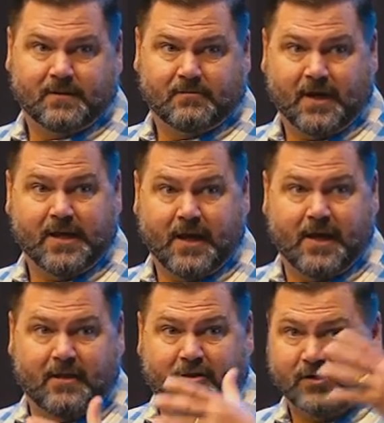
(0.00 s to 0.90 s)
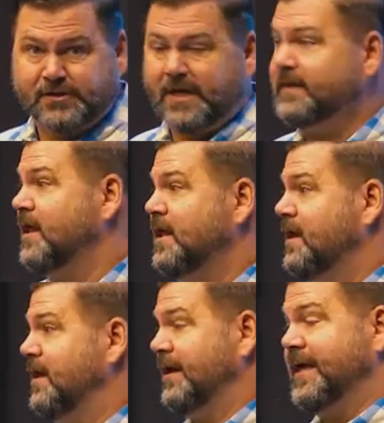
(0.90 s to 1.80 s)
Right? It, looks like,
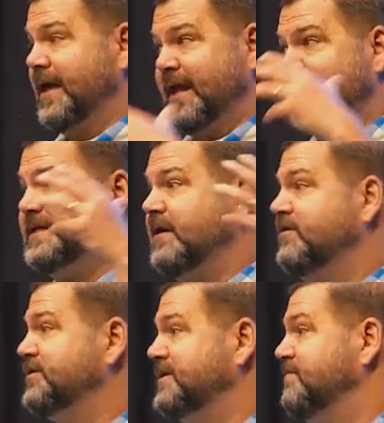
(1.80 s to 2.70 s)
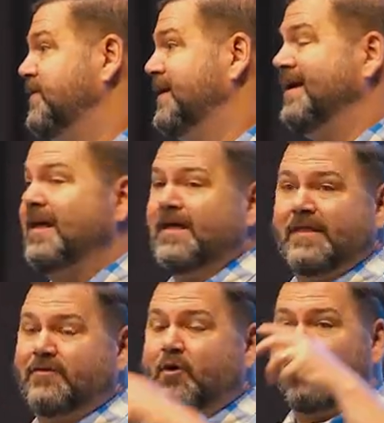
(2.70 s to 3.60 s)
can I tell you something? That the